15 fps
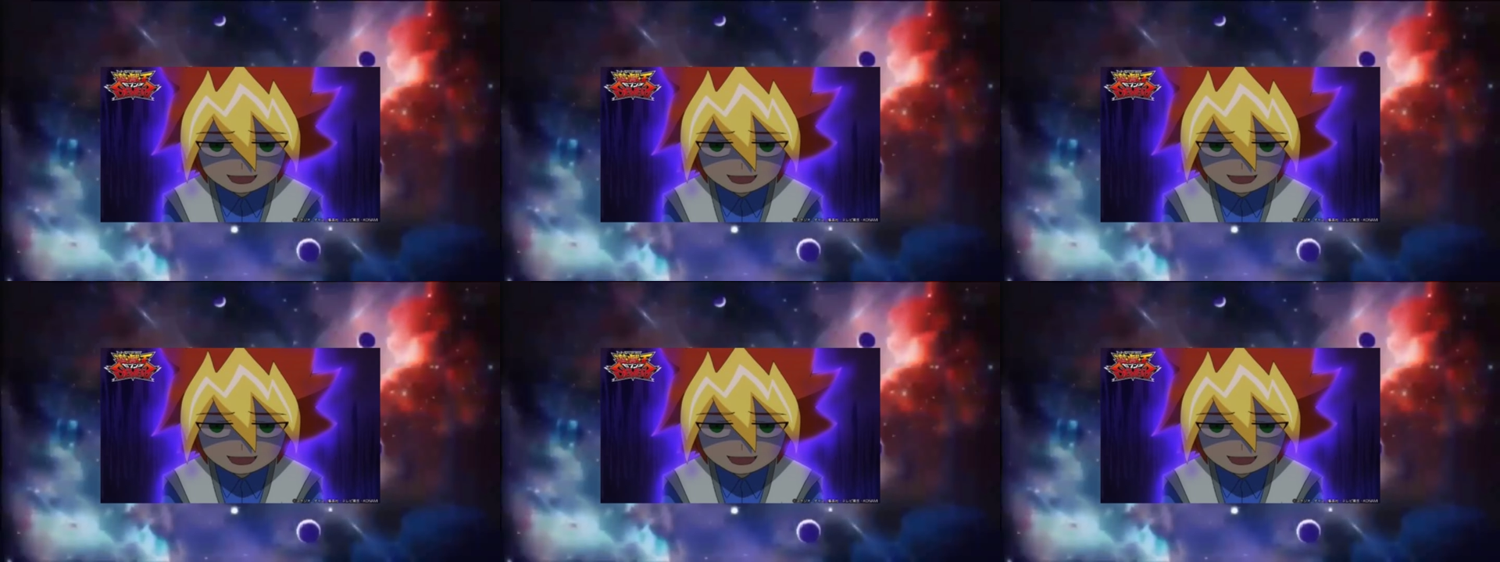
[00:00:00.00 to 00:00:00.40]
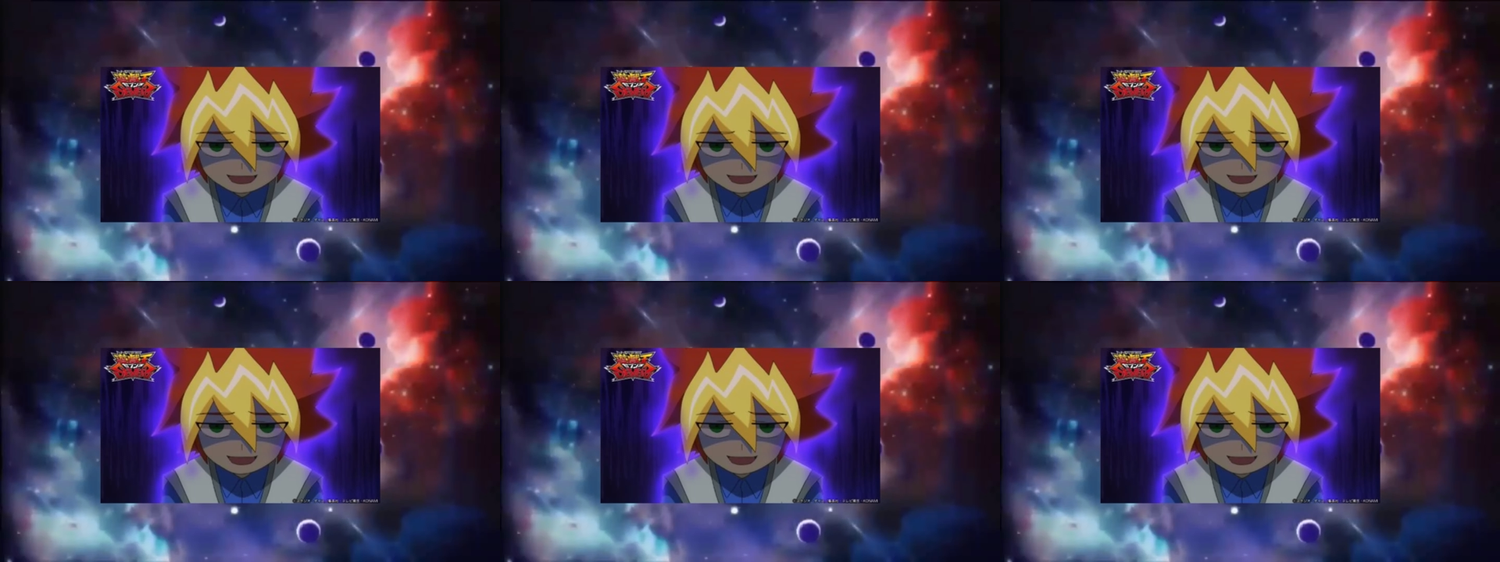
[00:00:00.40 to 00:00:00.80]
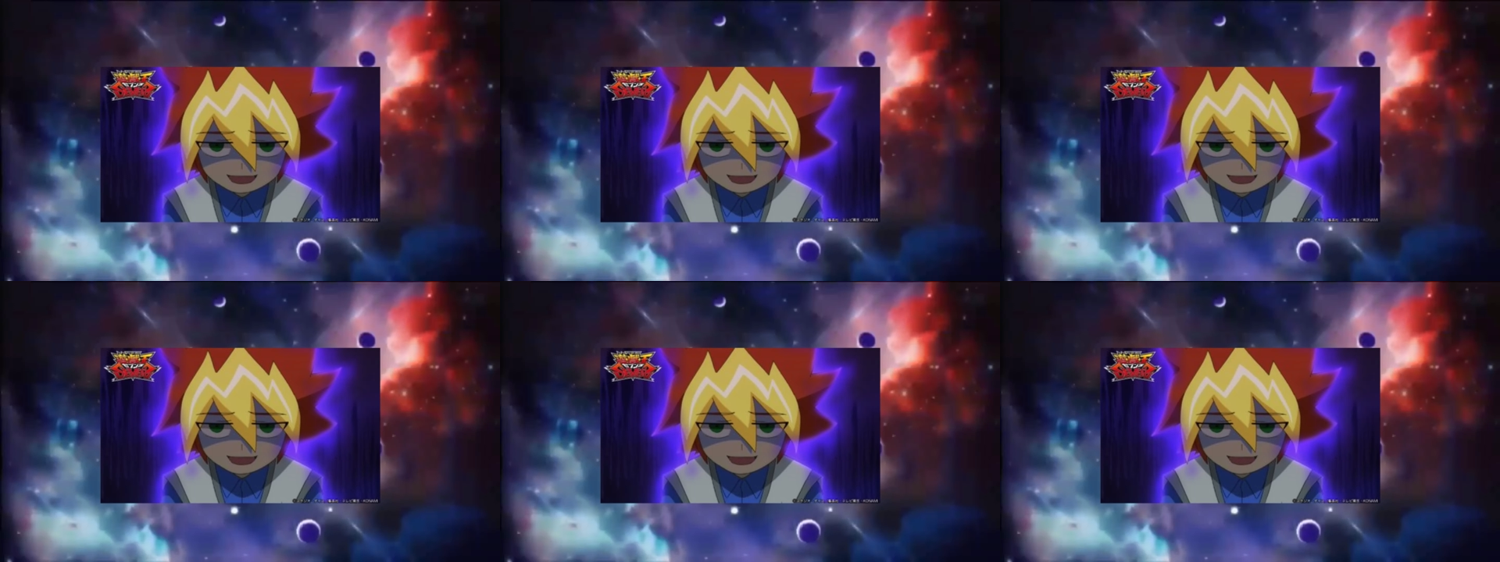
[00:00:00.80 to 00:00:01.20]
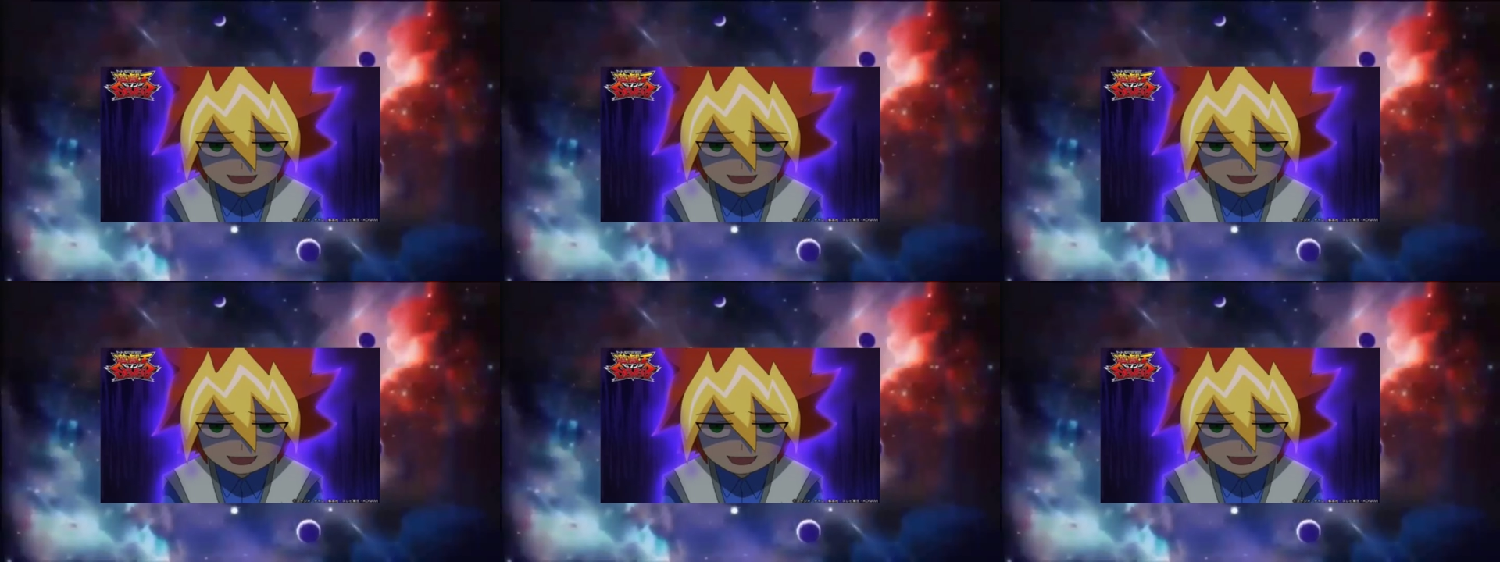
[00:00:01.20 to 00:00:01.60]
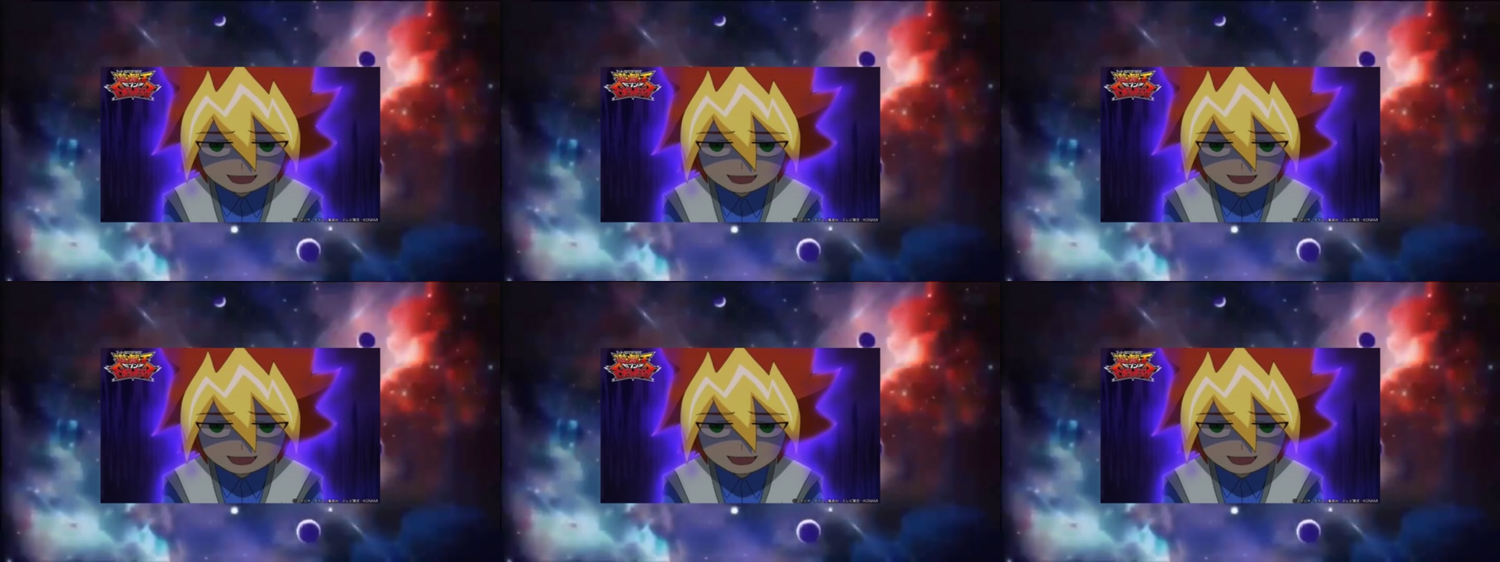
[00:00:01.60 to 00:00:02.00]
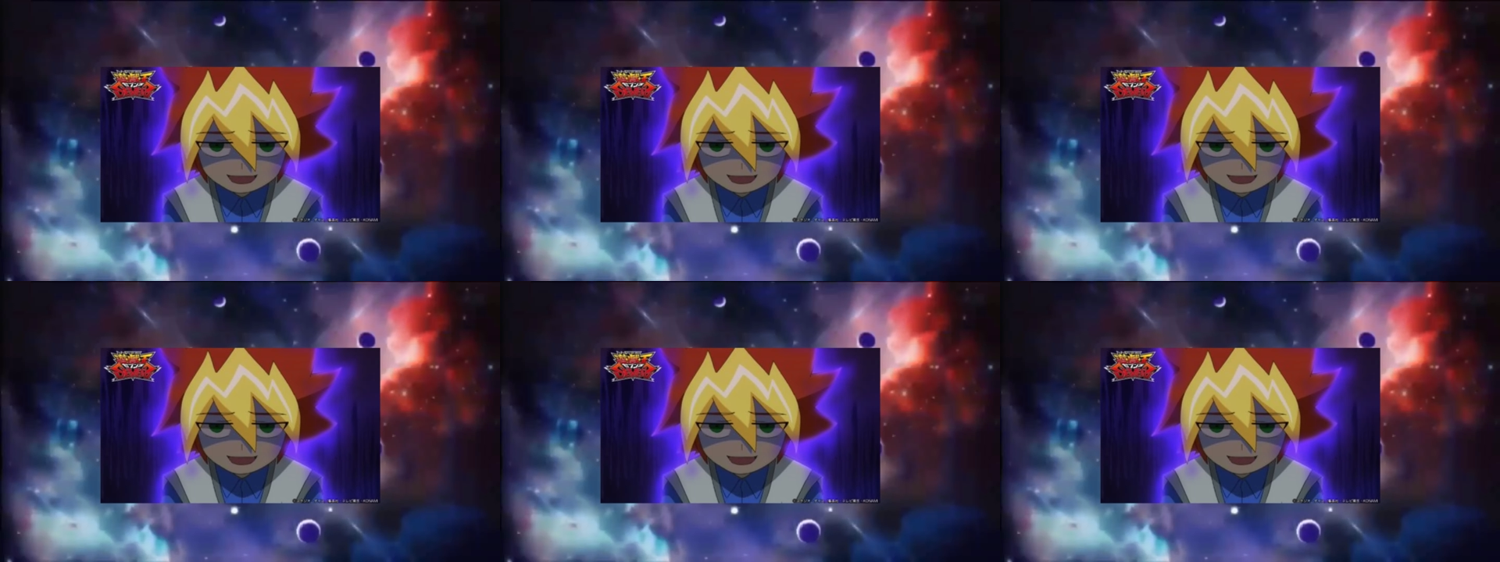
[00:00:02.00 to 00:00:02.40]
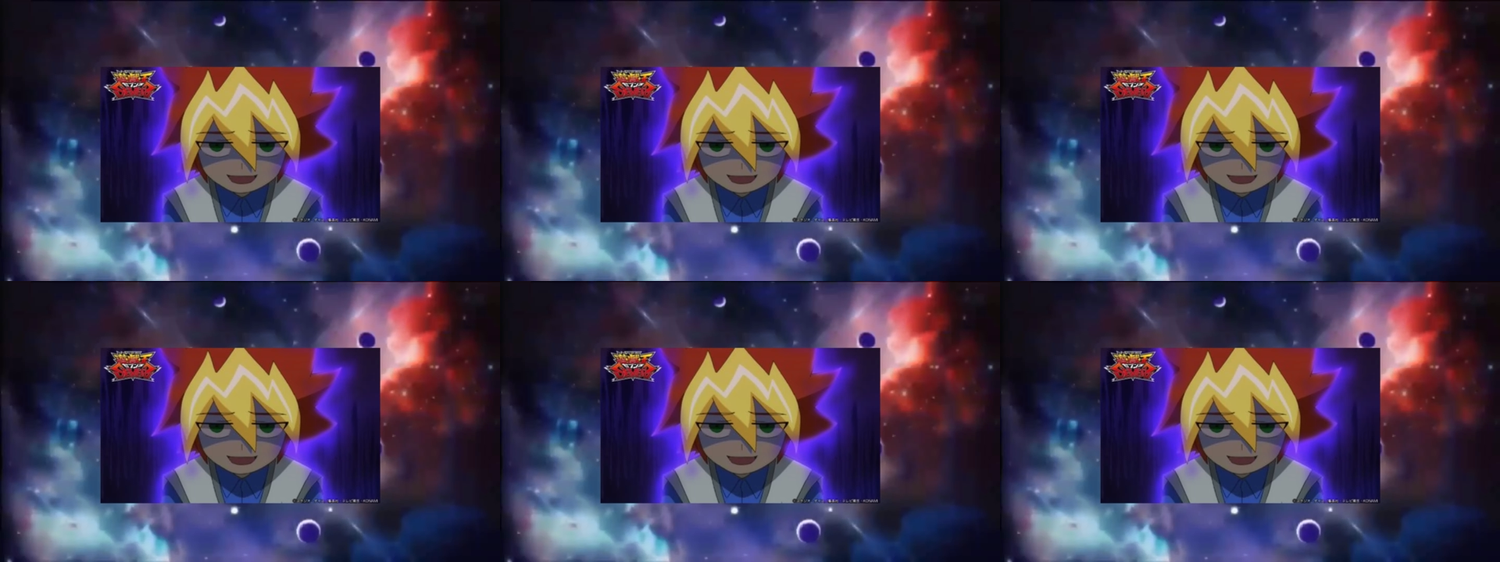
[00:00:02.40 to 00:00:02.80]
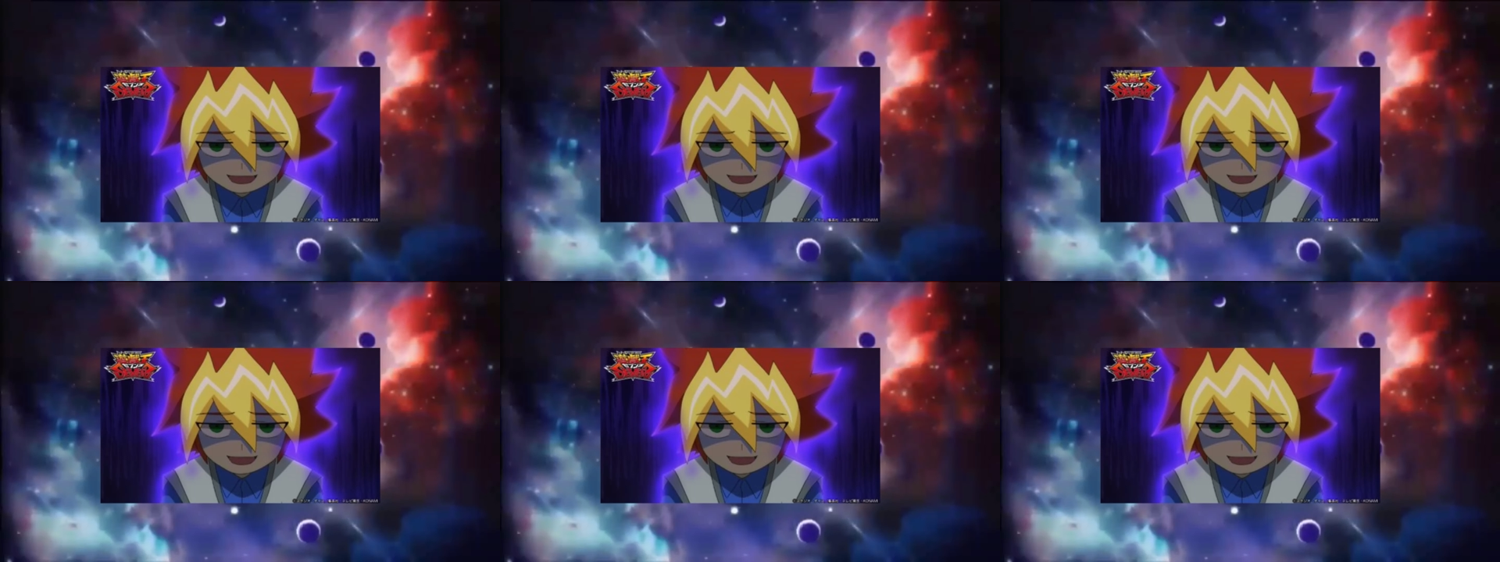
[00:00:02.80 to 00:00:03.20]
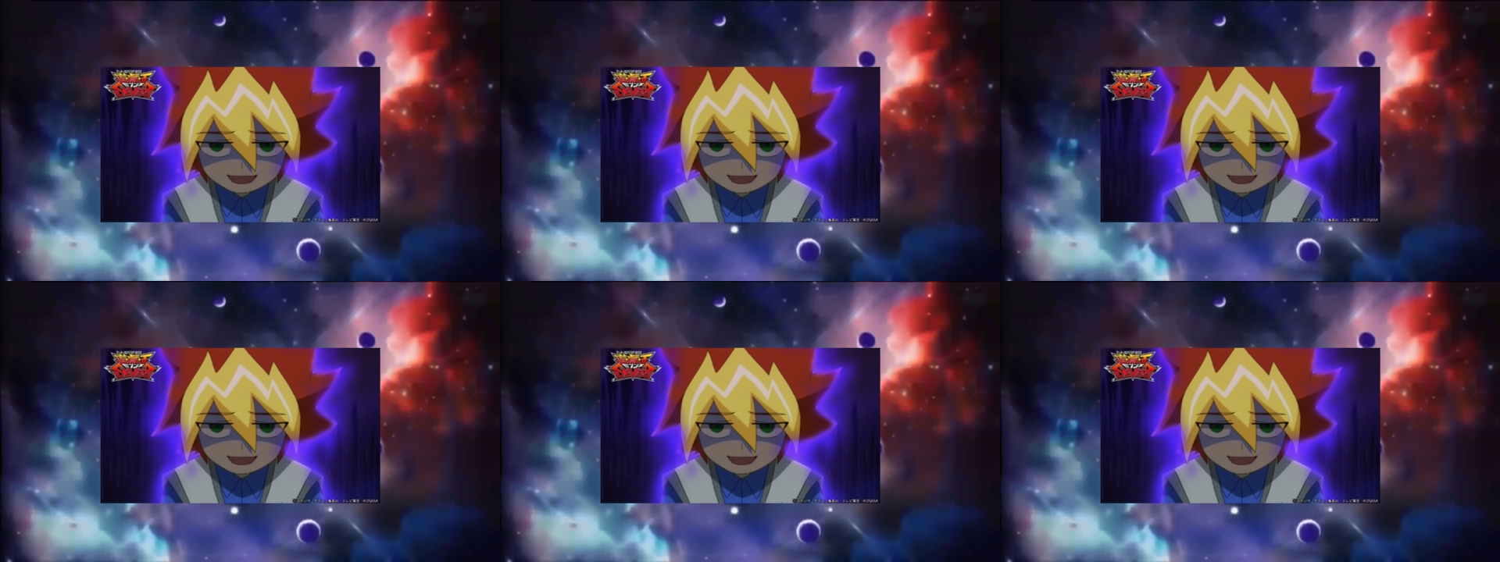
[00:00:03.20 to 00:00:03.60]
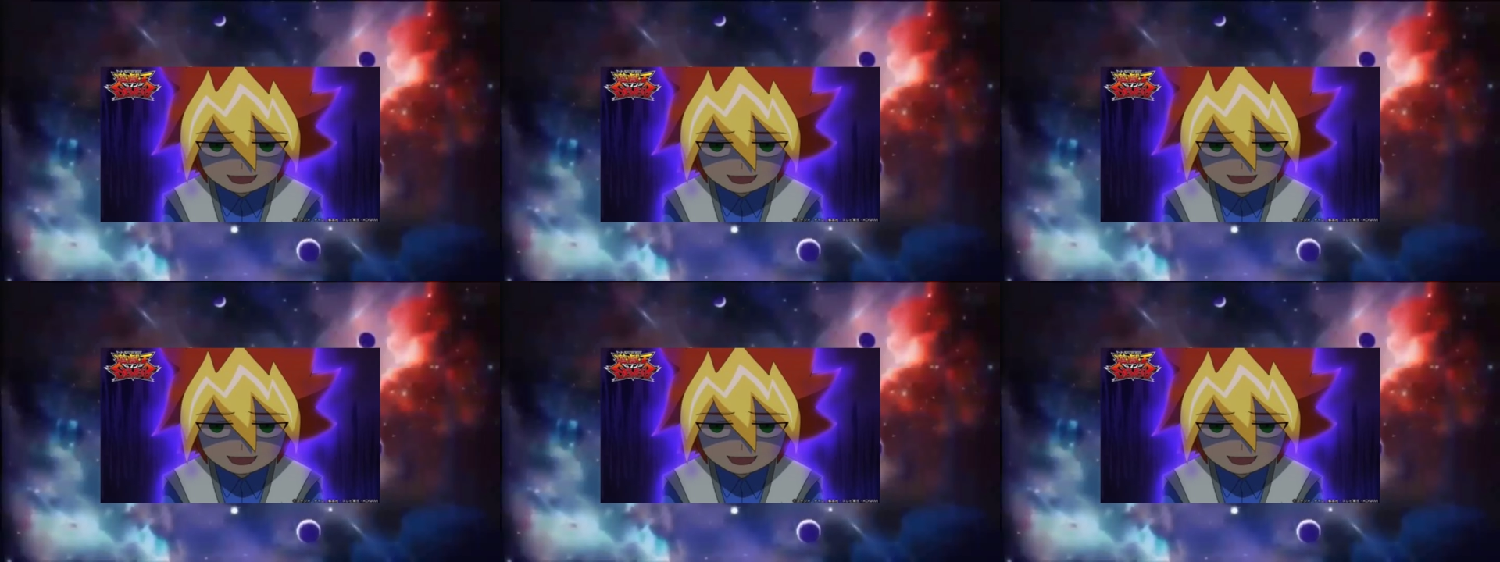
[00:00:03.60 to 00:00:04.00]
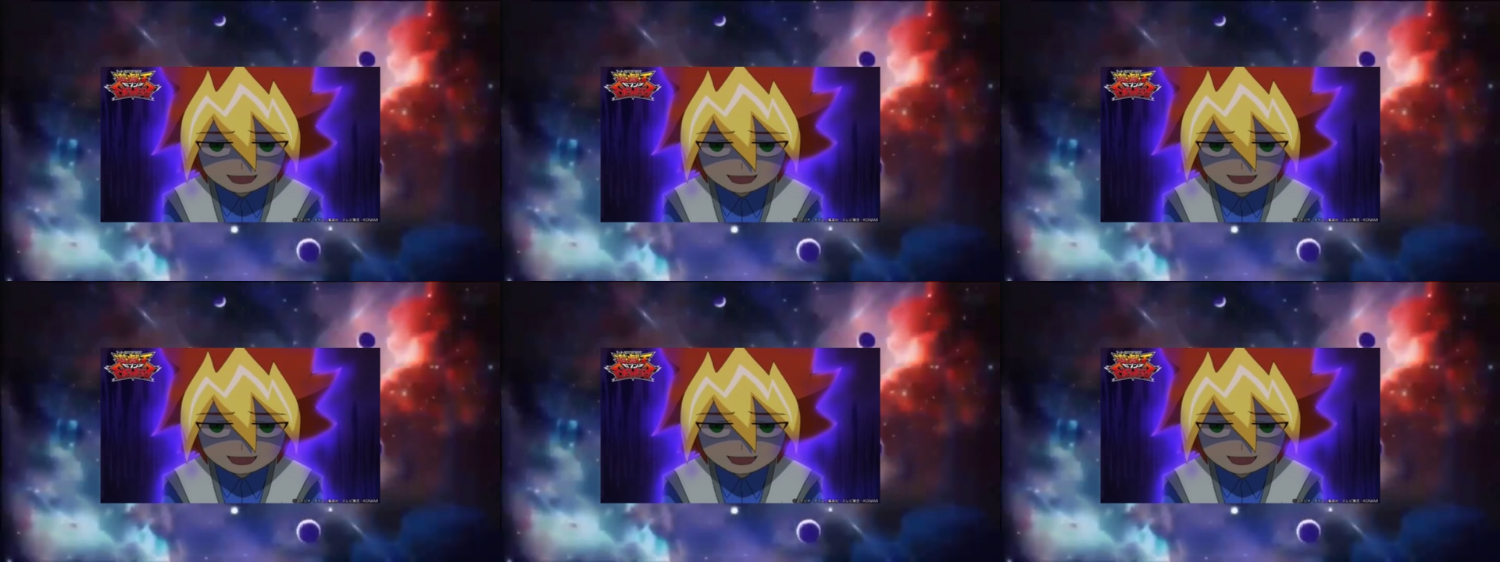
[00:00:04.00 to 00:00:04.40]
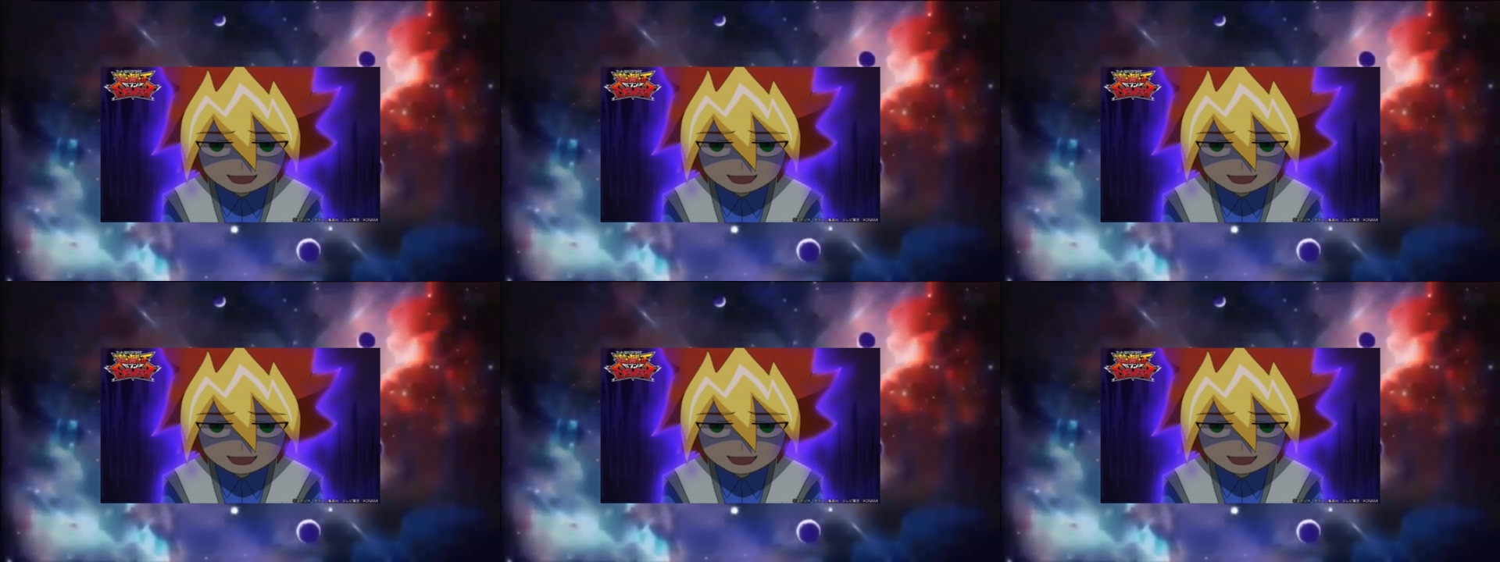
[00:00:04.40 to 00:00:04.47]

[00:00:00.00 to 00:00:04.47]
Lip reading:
[unreadable: no face in view]